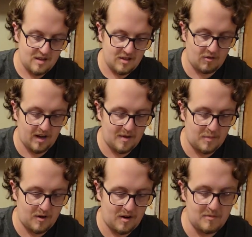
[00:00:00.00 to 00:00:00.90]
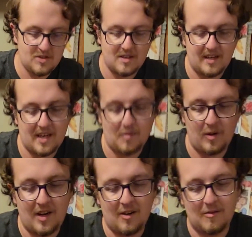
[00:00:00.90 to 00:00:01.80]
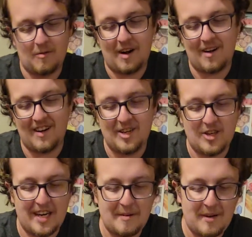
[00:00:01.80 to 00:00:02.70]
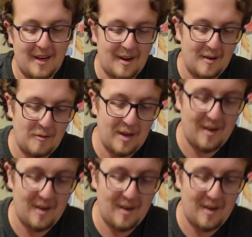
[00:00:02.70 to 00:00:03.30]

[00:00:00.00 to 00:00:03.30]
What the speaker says: 3 imperms. Again, we don't rarity shame here. We